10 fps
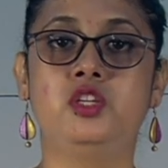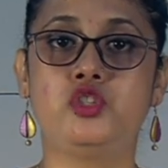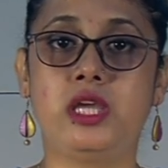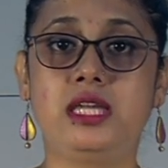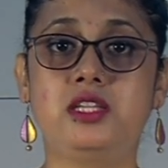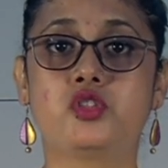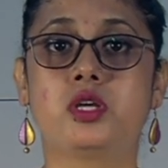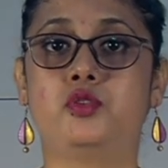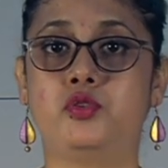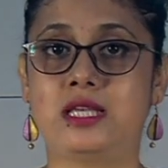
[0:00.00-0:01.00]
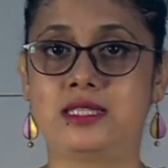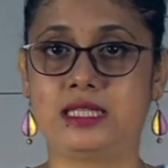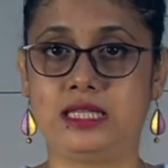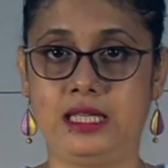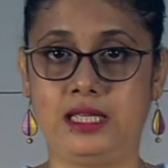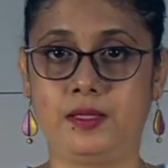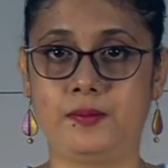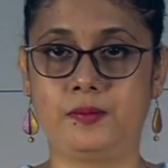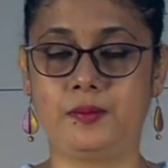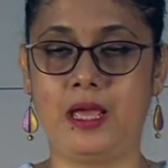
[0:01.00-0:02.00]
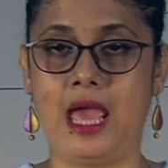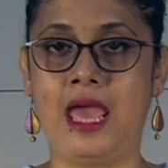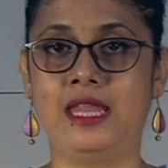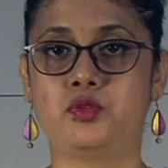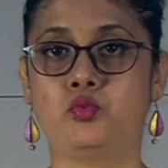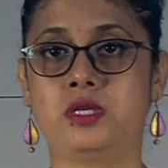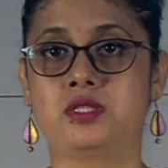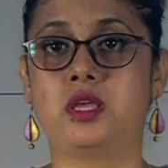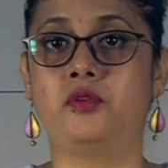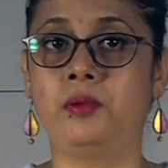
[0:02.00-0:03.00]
changed drastically and was